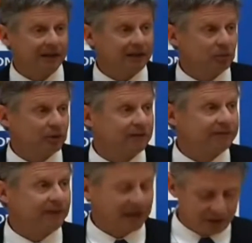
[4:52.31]
I think we're going
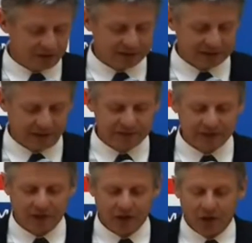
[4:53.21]
to find
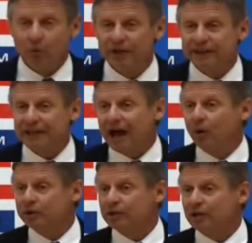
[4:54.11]
ourselves
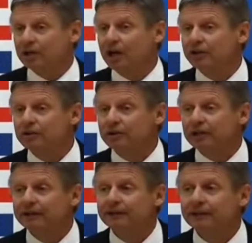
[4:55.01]
without a country.